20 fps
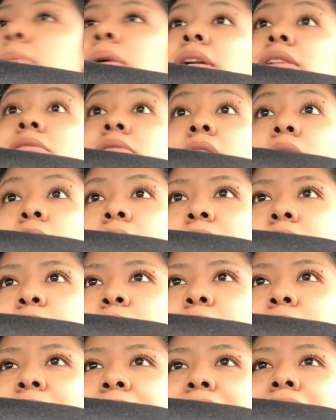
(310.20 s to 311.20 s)
it's not raining
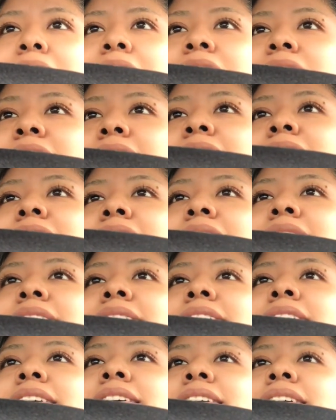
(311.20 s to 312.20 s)
over there.
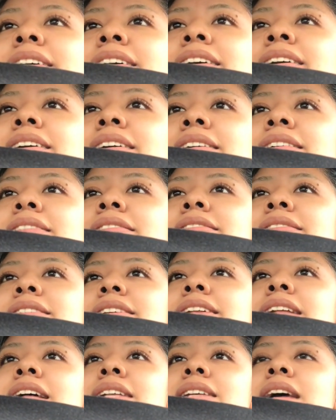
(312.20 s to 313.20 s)
See,
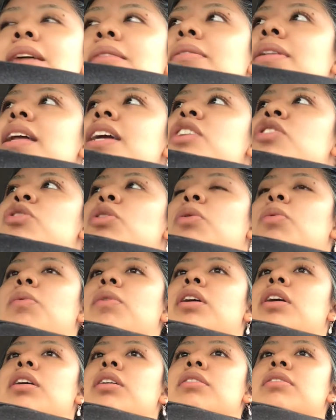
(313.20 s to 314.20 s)
that's how nature
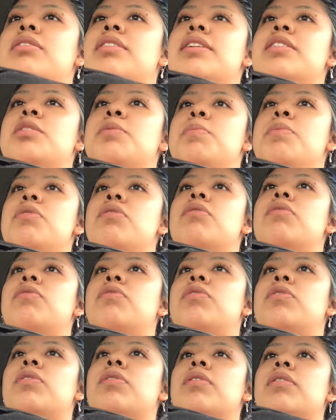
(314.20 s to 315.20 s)
works. It's beautiful.
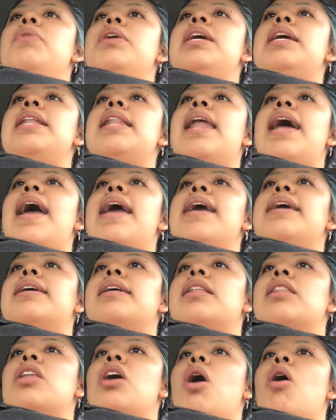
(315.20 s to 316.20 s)
We like
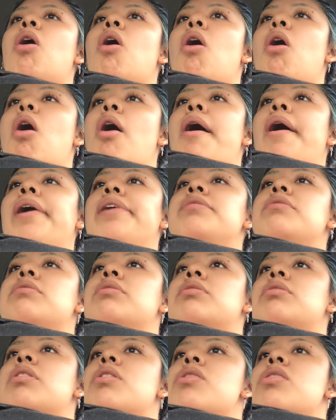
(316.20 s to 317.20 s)
the
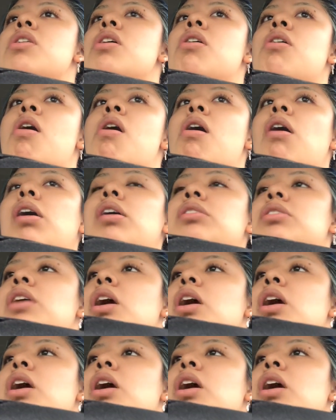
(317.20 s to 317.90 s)
cars. The cars that